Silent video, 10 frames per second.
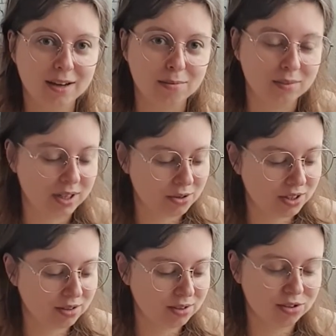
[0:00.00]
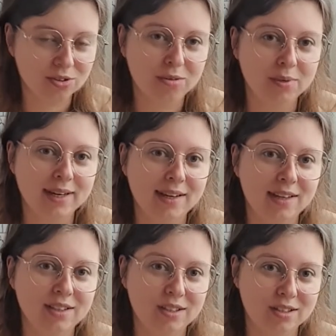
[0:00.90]
I'm going to enjoy my
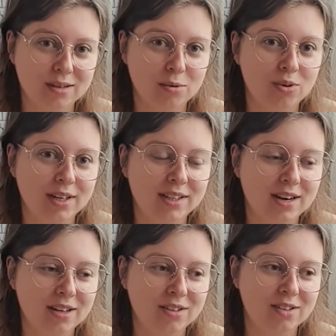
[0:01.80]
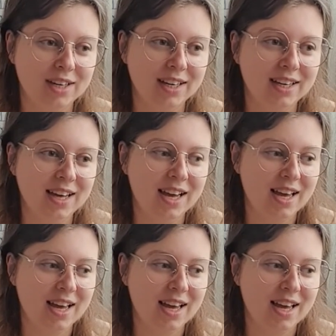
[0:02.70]
lunch because I'm quite hungry,